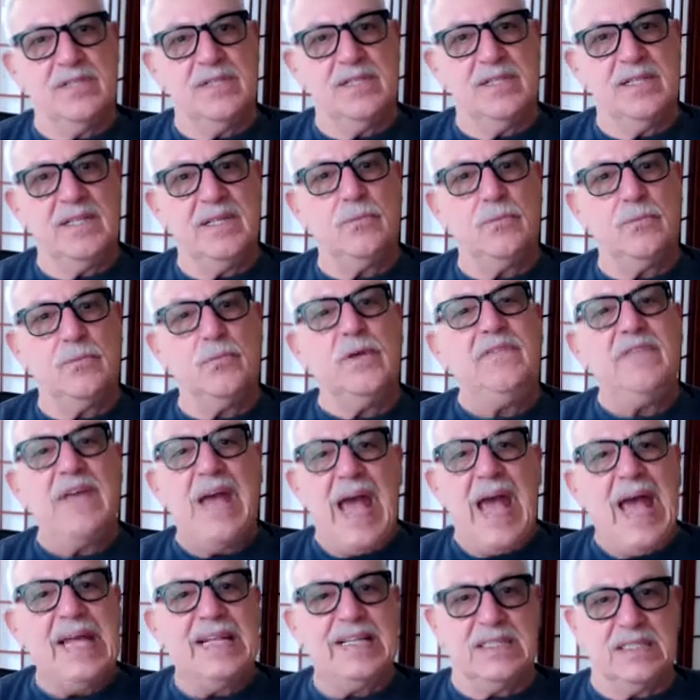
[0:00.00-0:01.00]
that we've
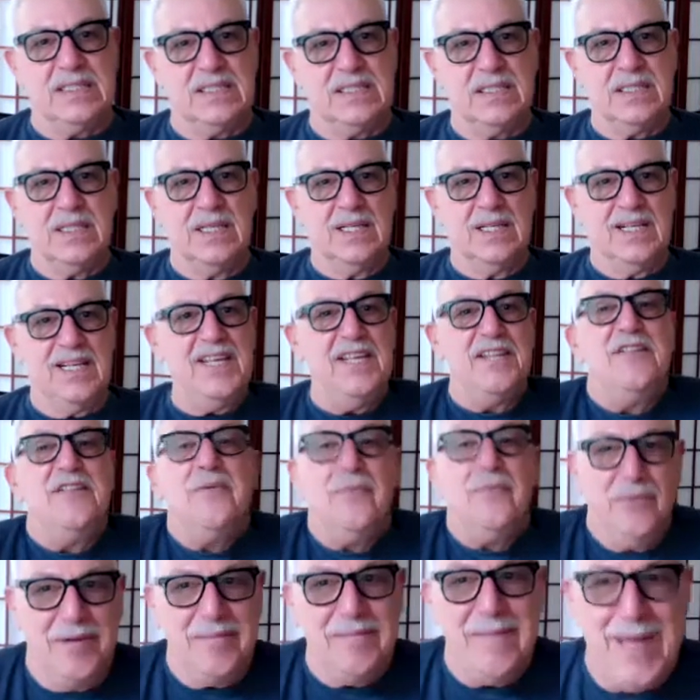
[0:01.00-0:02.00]
had it and that
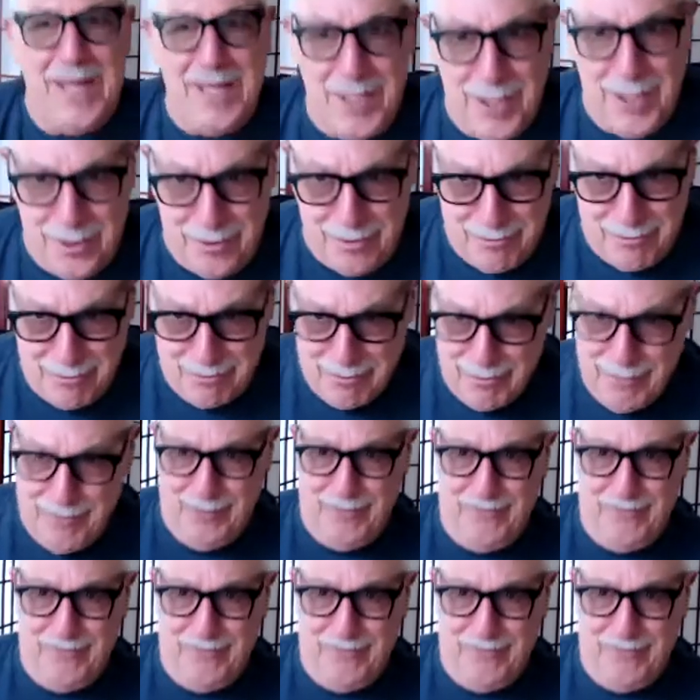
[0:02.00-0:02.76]
we made it through